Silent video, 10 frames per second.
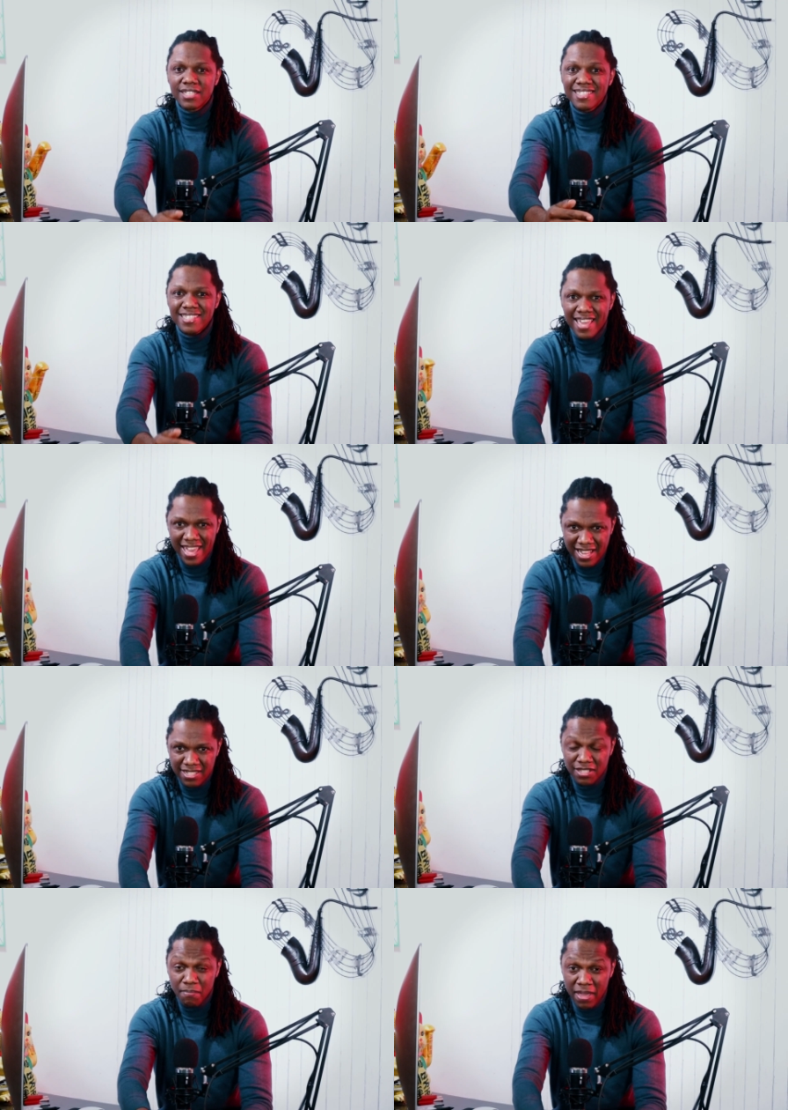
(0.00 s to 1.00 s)

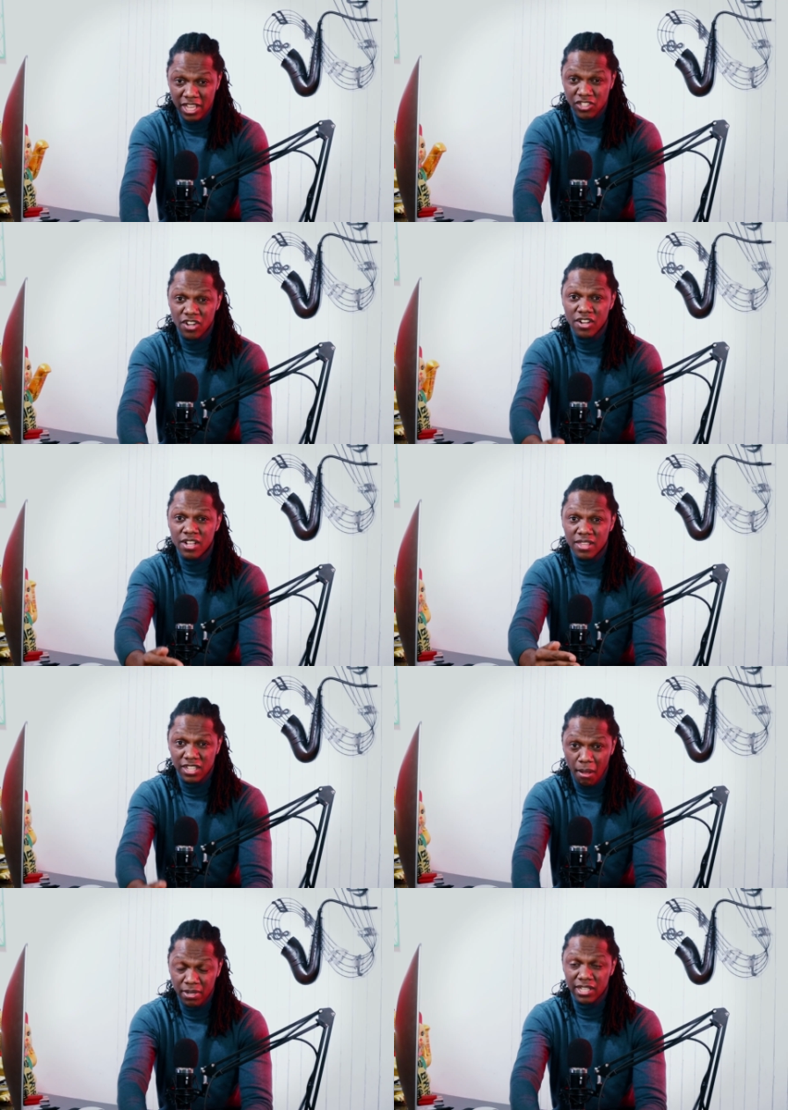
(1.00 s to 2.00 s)
scales: the major, the
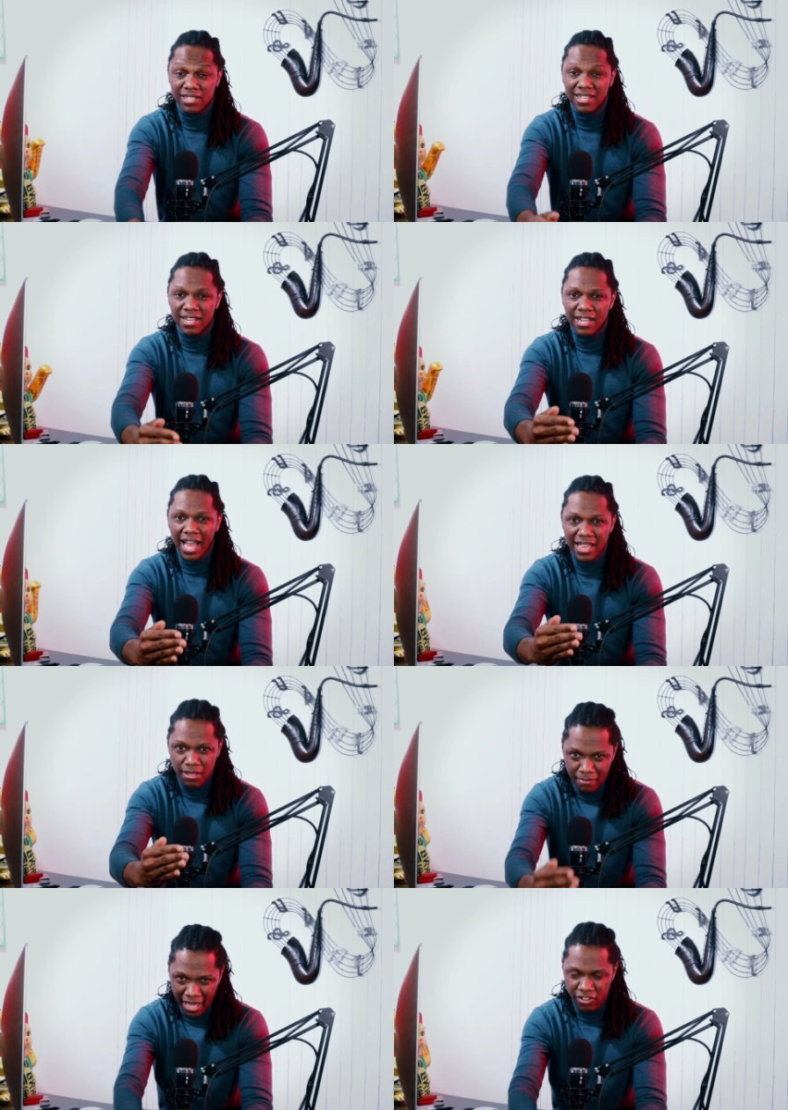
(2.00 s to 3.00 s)
dominant, and
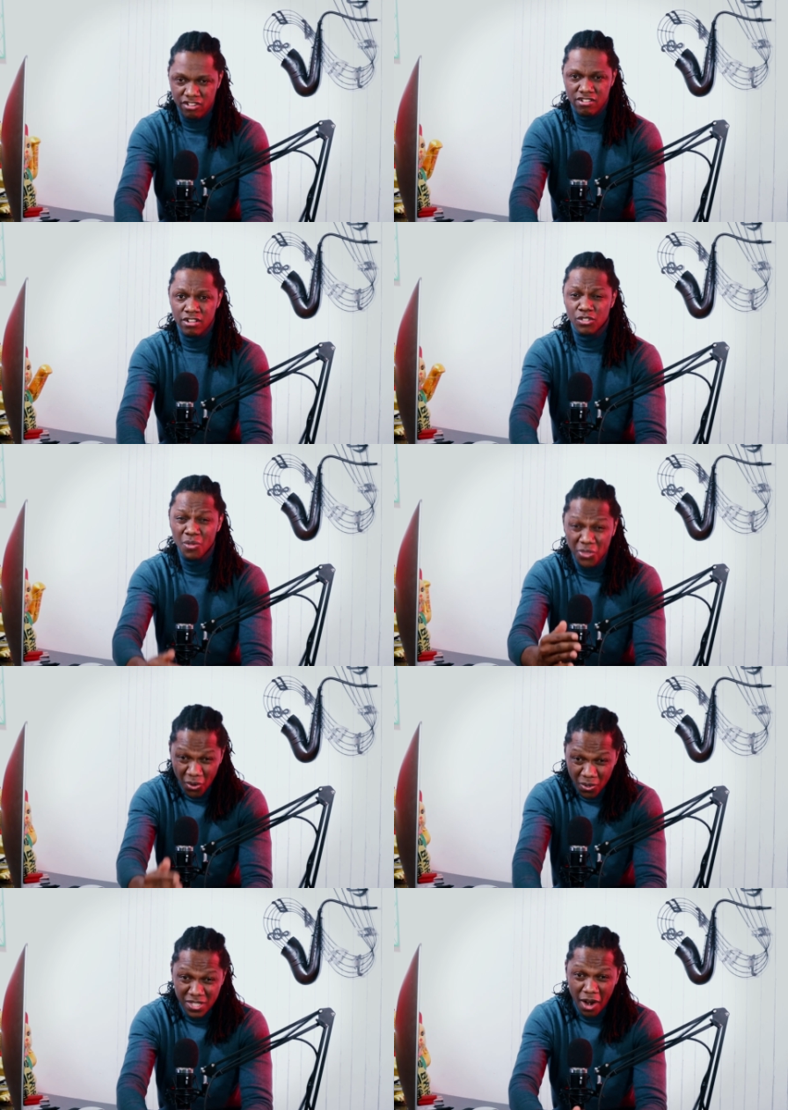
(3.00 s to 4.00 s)
the minor. So
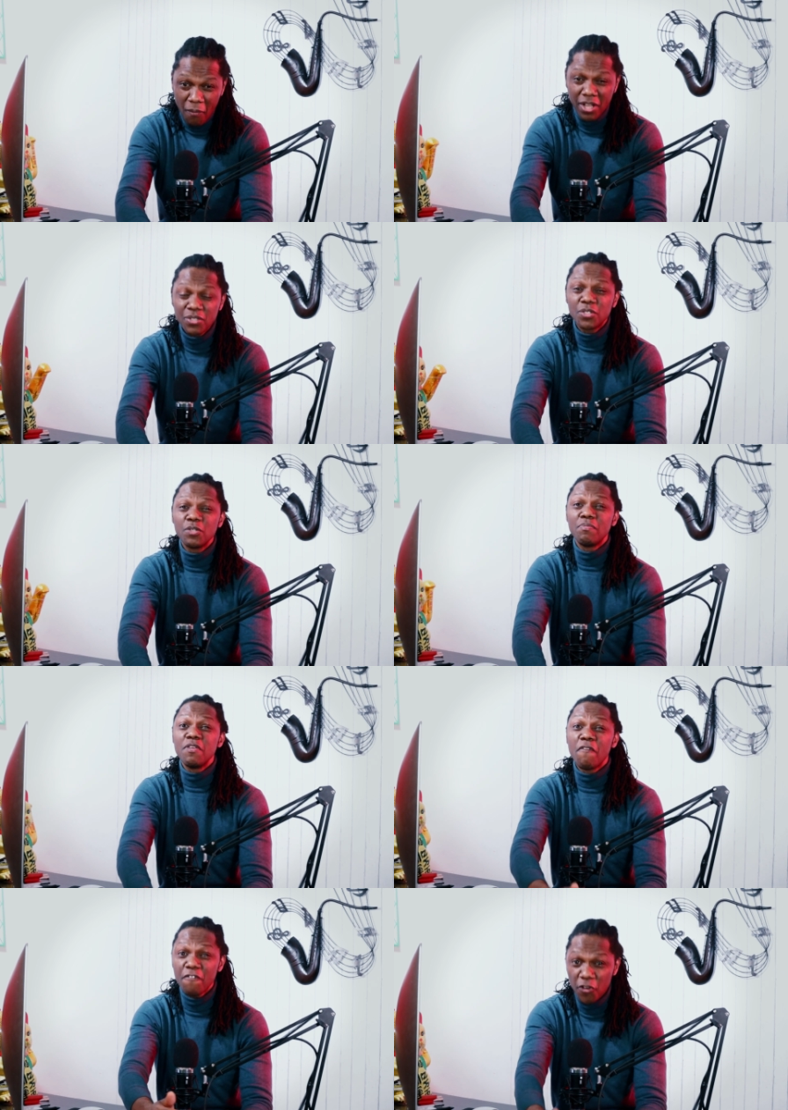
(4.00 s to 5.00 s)
those are what you should
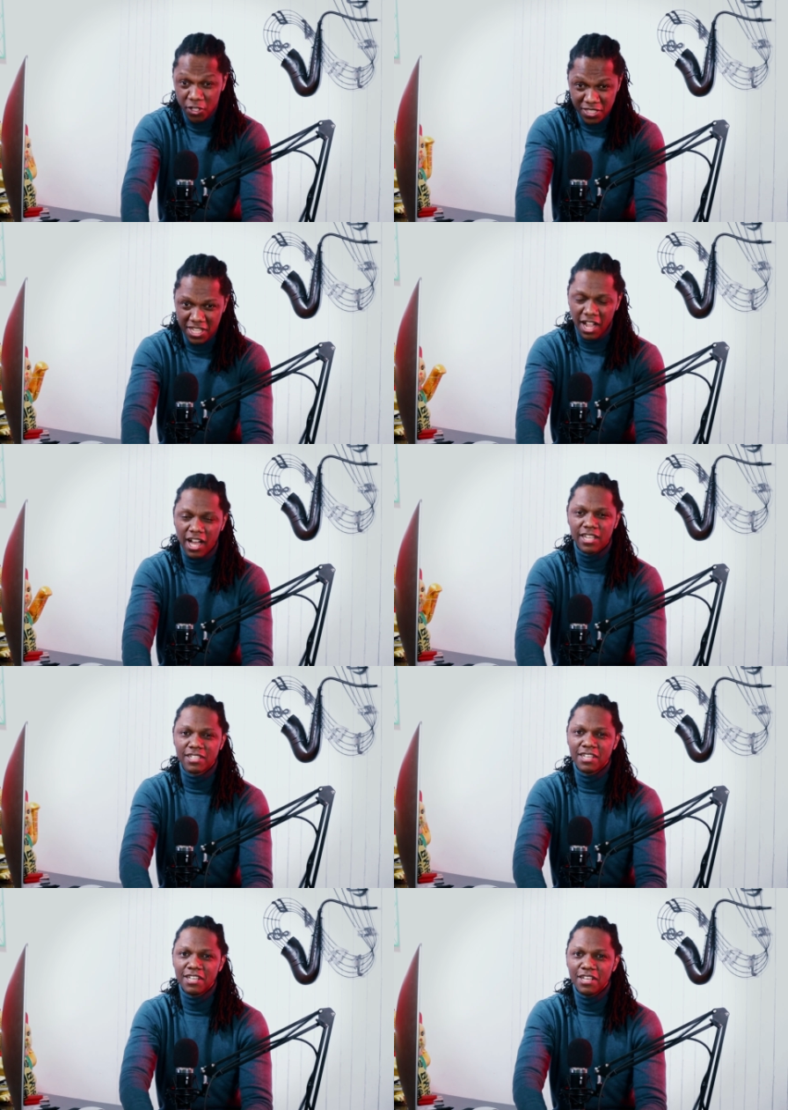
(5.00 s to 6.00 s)
be focusing on
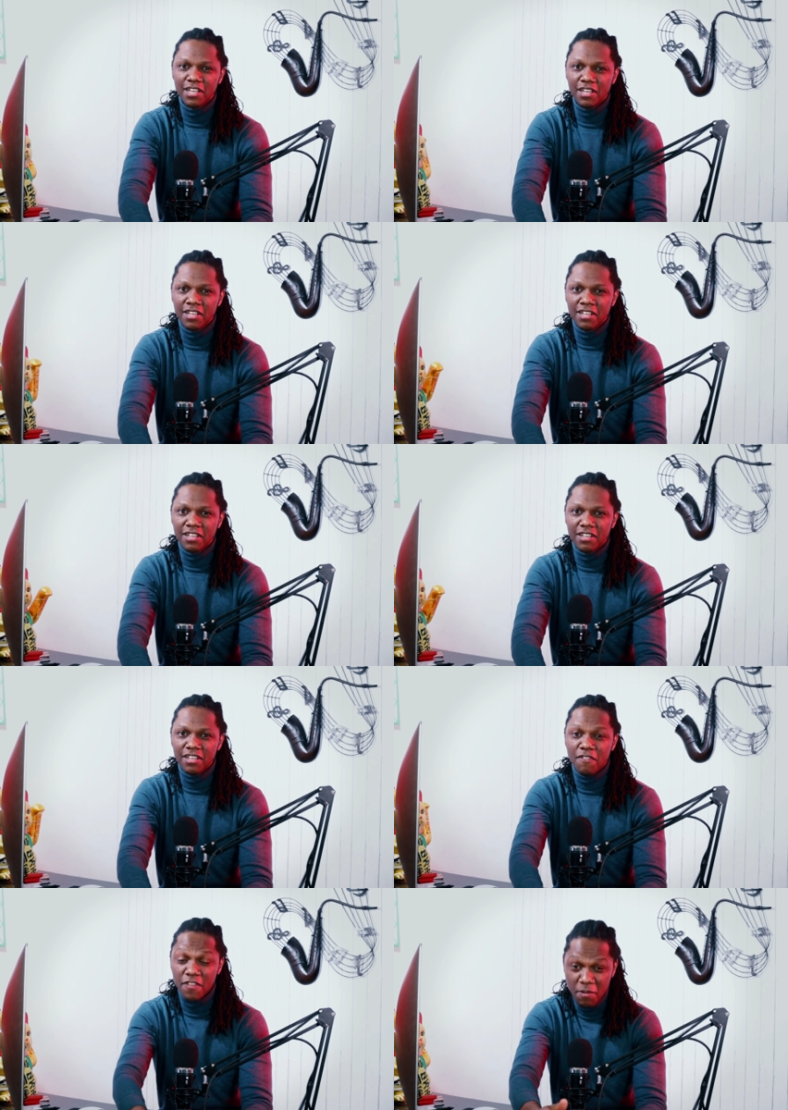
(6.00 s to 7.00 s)

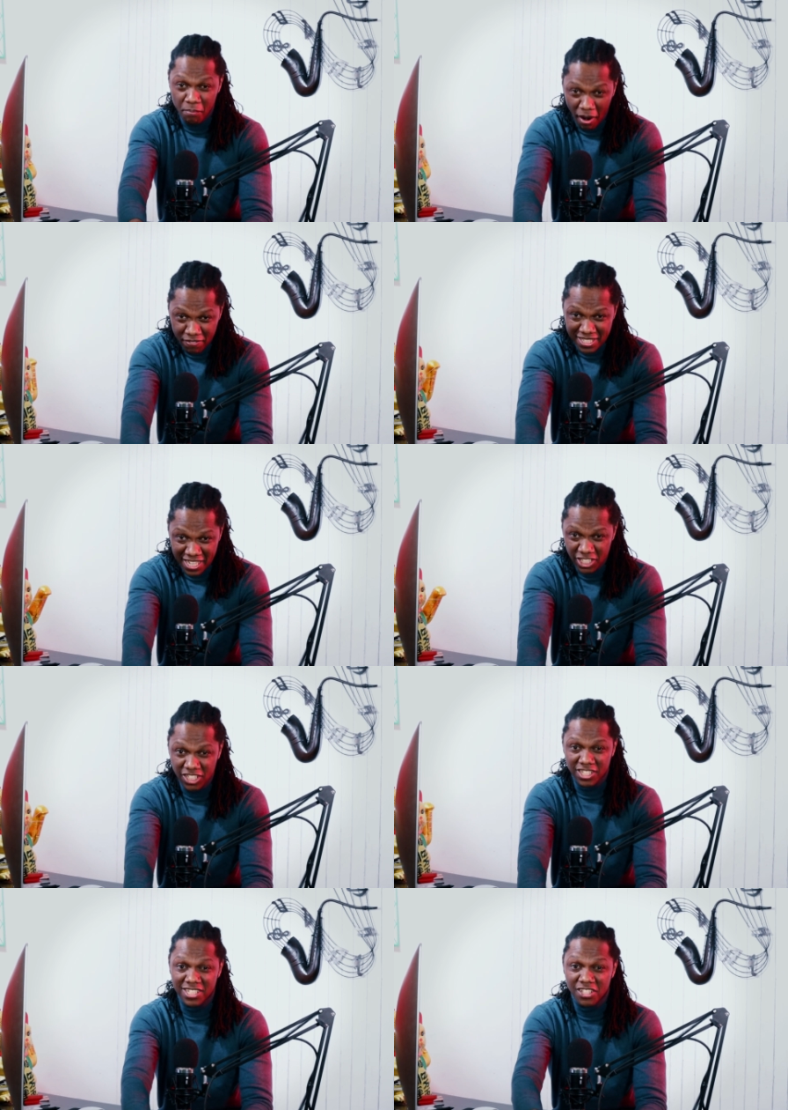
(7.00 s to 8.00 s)
if
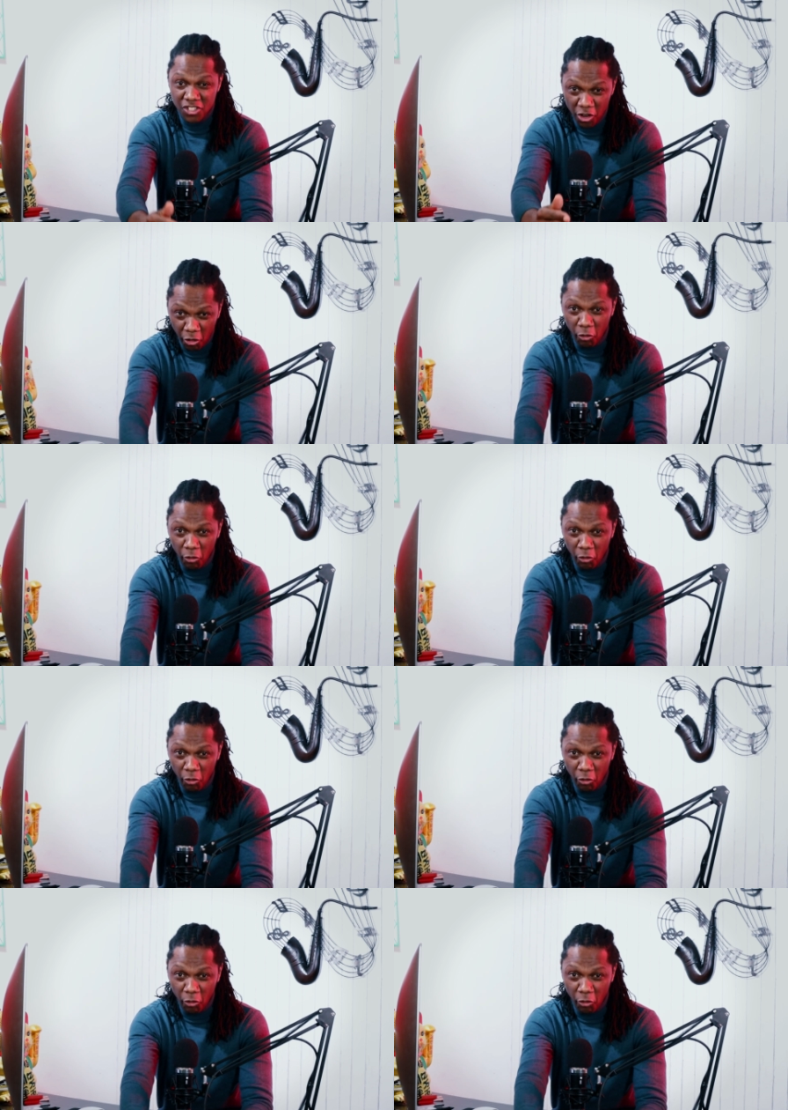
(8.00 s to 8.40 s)
improvisation is your